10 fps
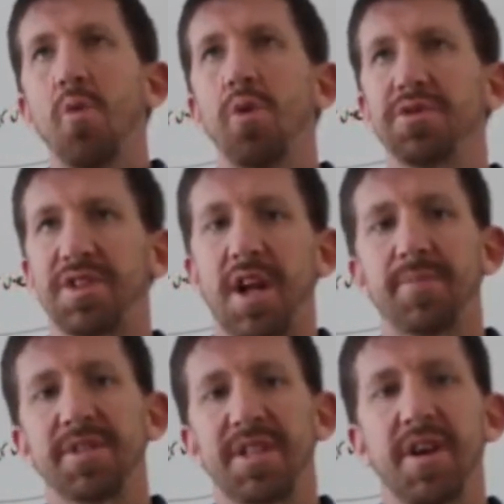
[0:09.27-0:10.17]
we'll set up
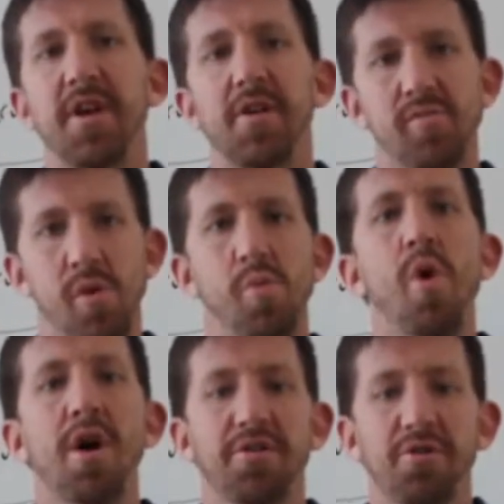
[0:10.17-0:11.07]
a scenario and we'll
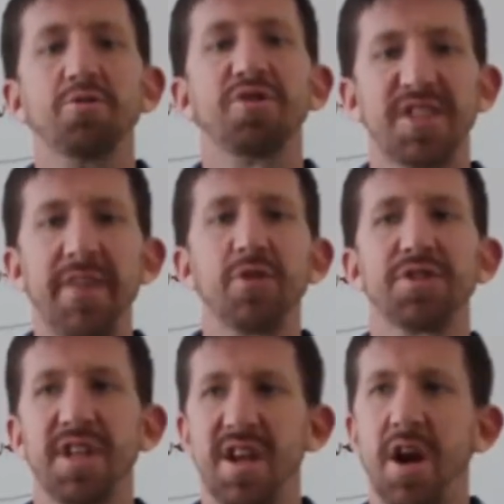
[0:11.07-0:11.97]
walk through several
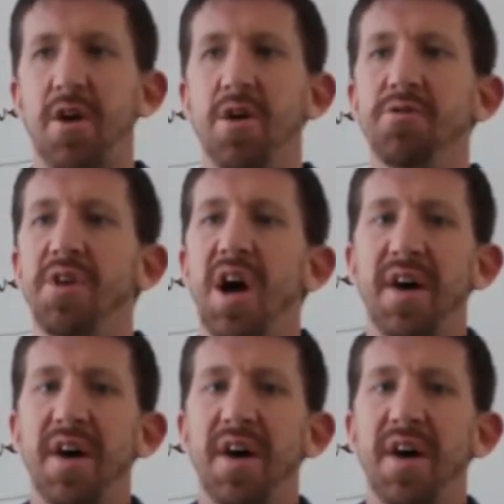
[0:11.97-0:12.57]
scenarios